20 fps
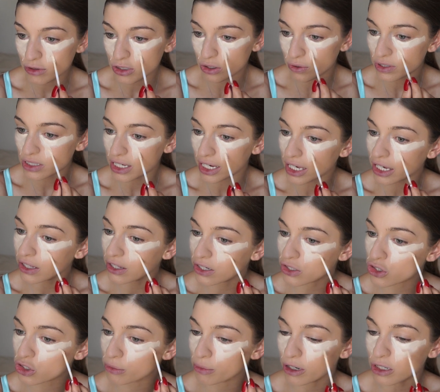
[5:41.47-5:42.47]
So it's like killing
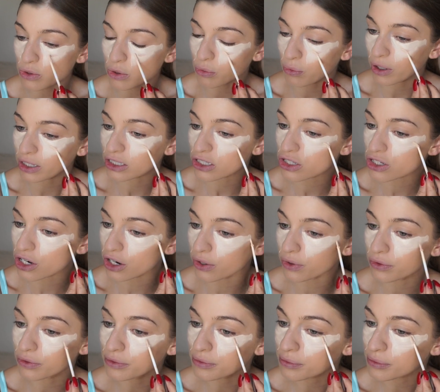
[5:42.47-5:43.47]
two birds with one
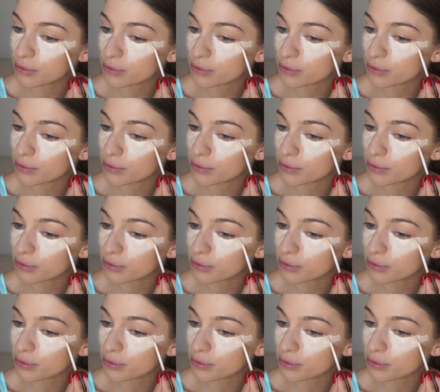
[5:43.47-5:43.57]
stone.